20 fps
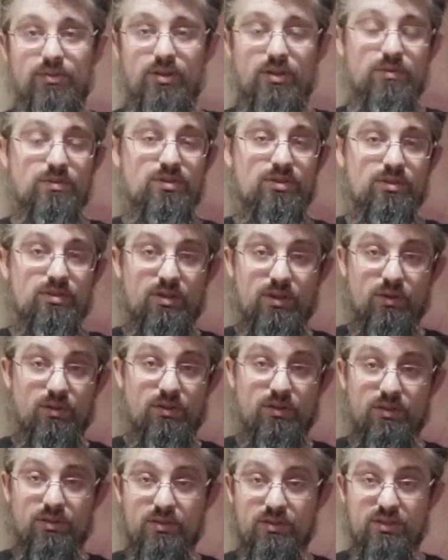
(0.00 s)
You know, you
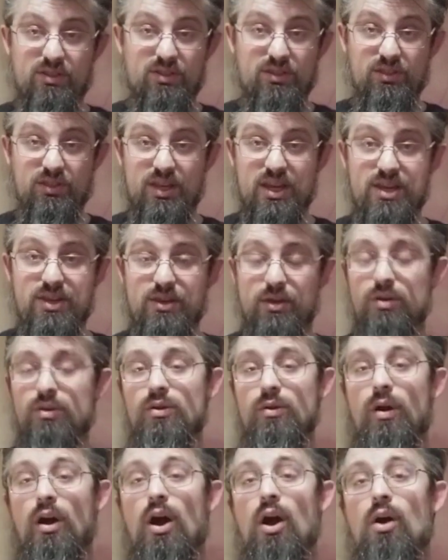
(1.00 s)
can sneak, you can
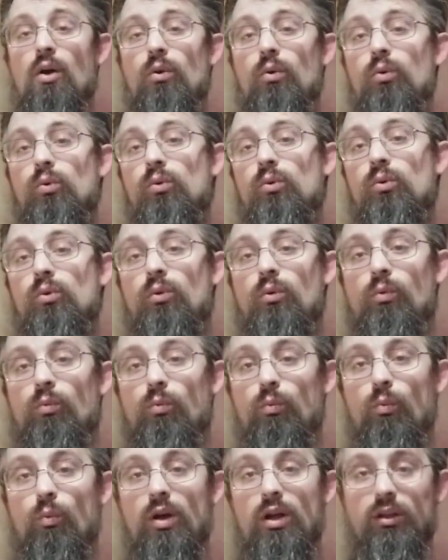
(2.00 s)
do a whole
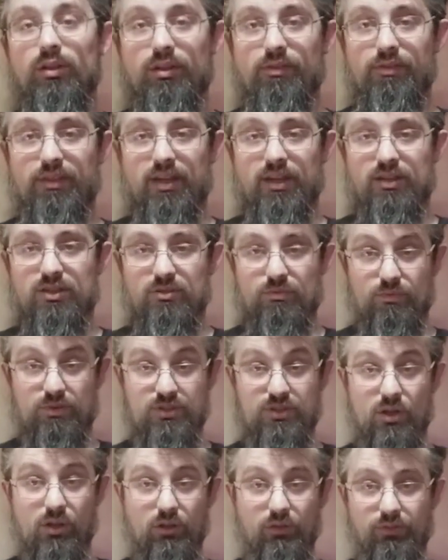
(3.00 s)
world of things to
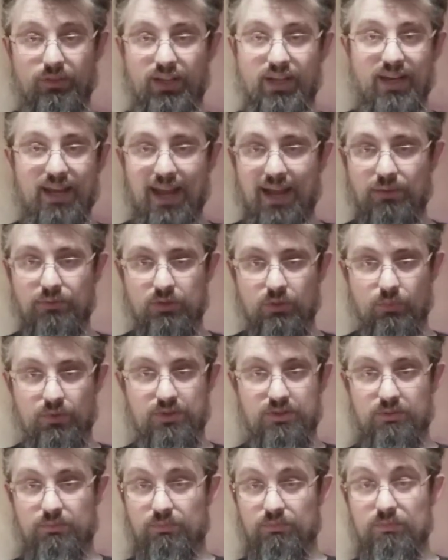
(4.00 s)
resolve an encounter
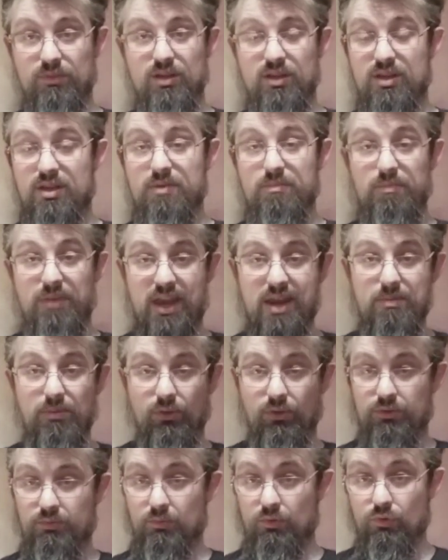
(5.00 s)
with some
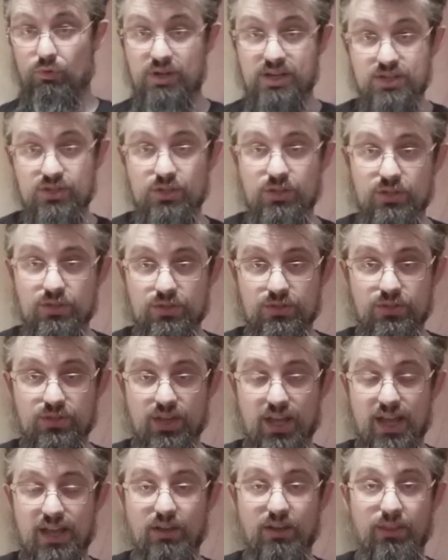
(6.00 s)
people, some creatures,
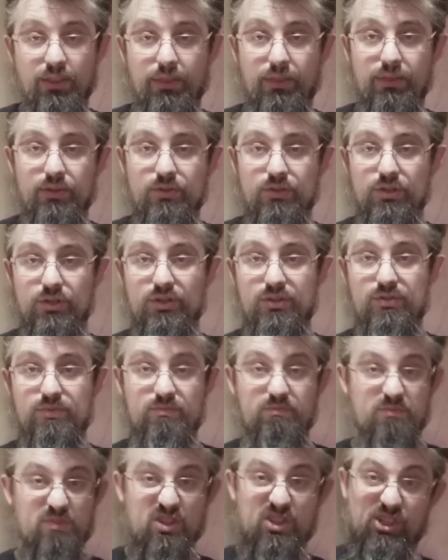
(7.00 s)
other than just
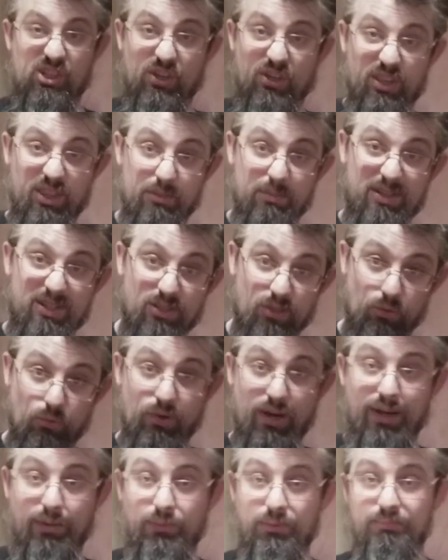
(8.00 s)
slugging them into the
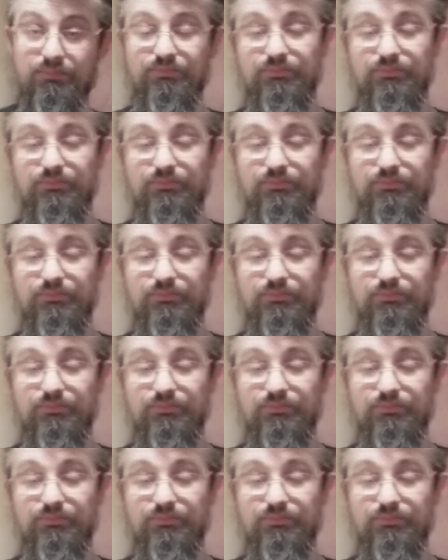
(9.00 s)
ground.